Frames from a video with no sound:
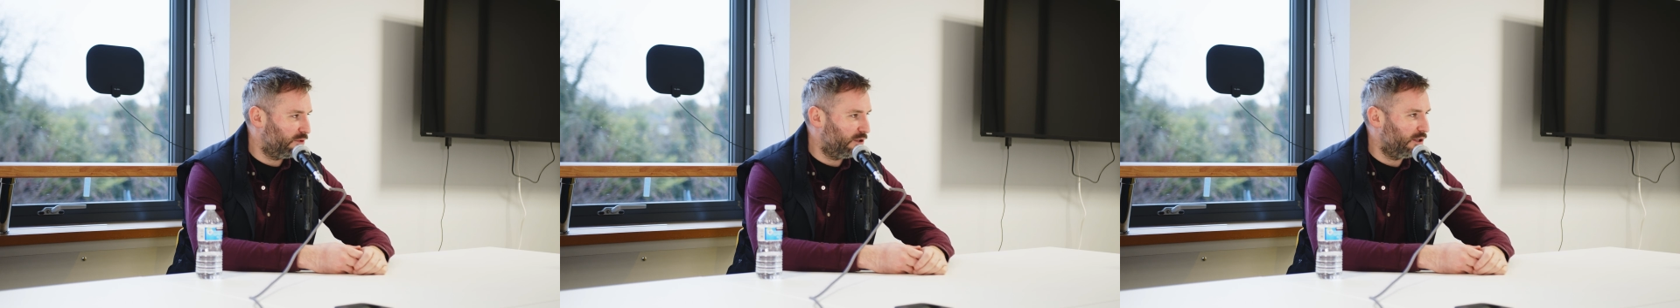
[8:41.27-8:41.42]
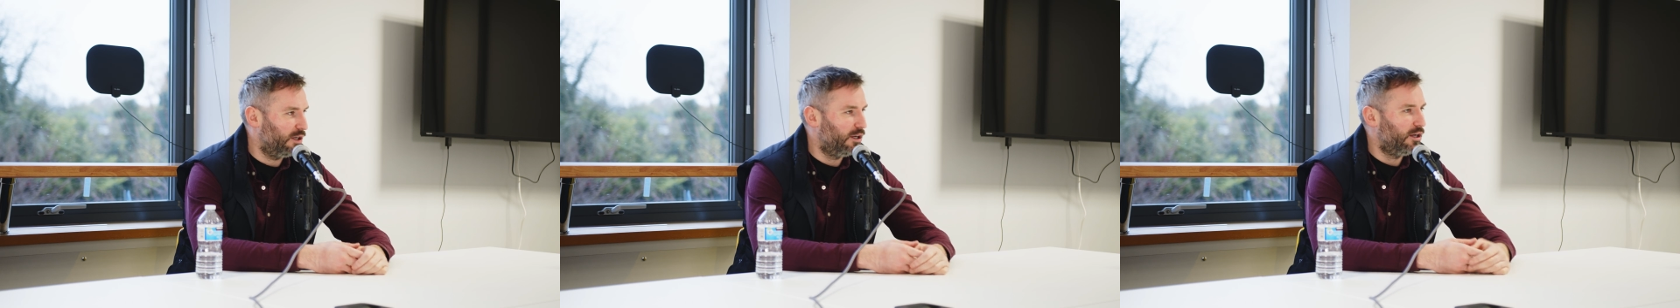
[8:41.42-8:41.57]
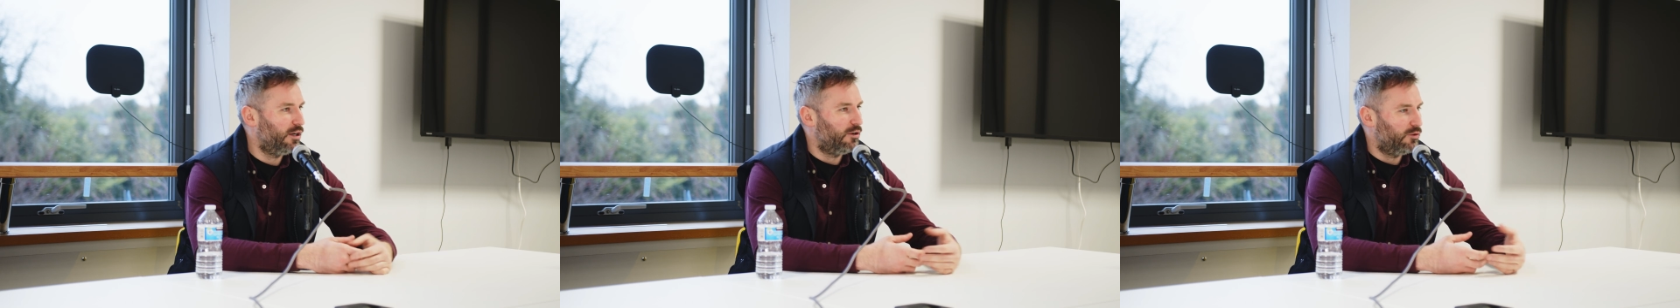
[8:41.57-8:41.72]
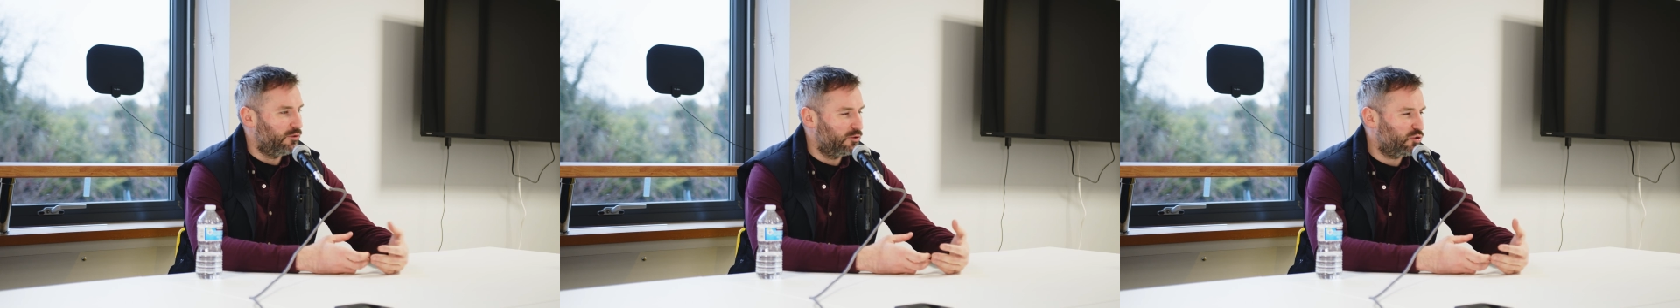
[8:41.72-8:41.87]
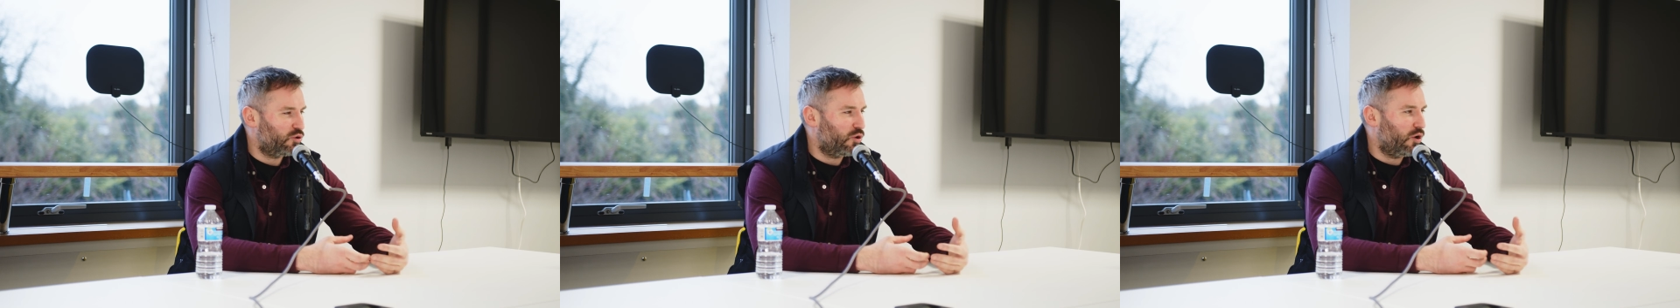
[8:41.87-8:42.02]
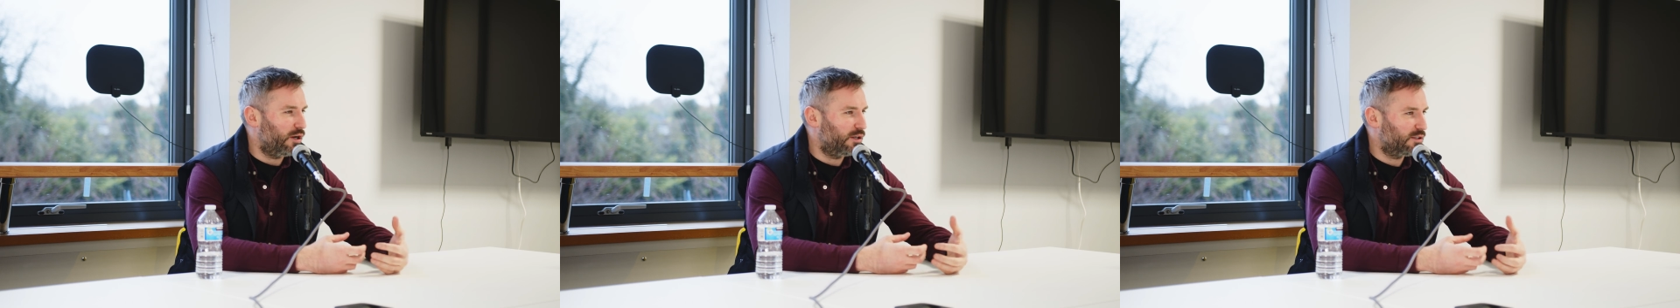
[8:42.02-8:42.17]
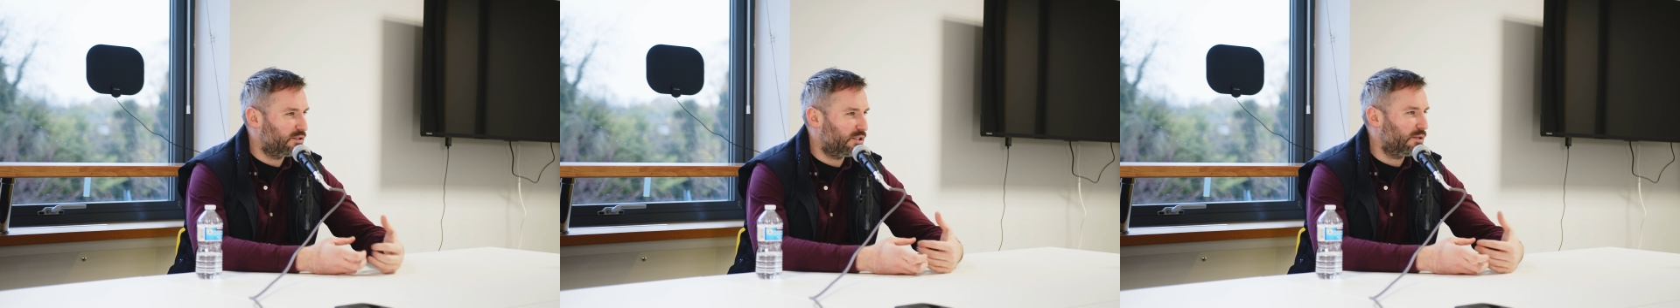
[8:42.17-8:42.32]
but
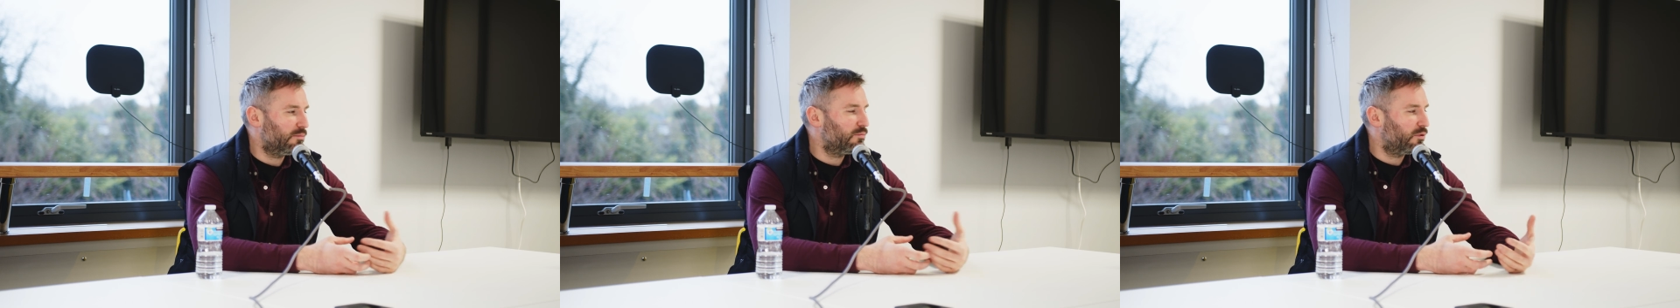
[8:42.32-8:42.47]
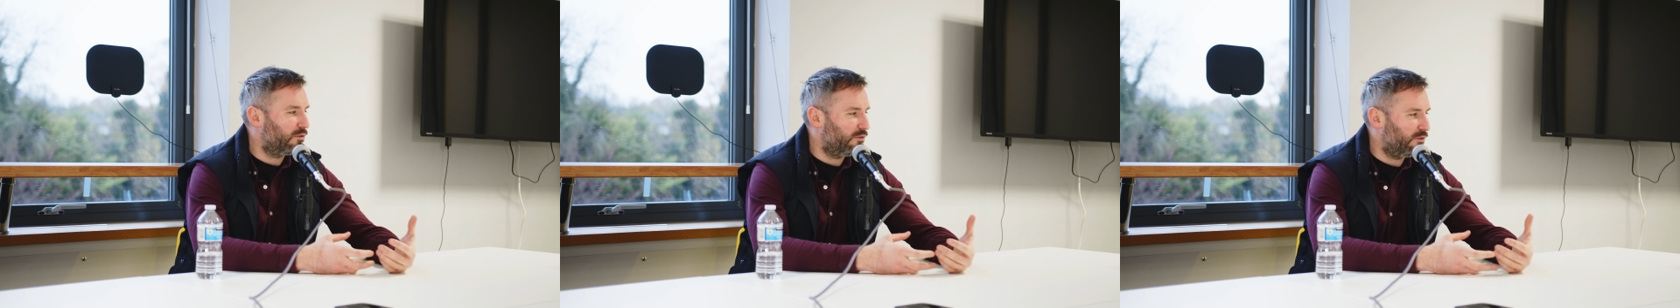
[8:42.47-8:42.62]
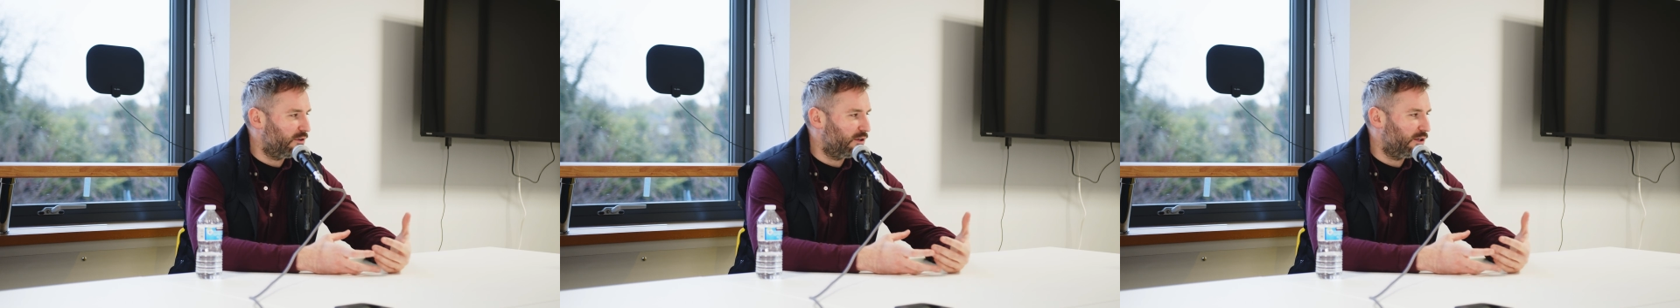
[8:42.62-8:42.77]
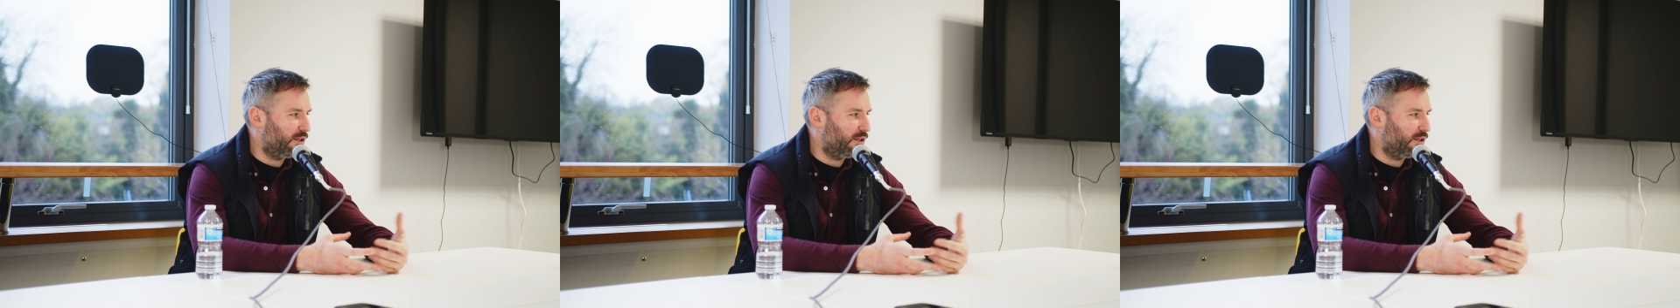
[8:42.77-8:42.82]
try and simplify it.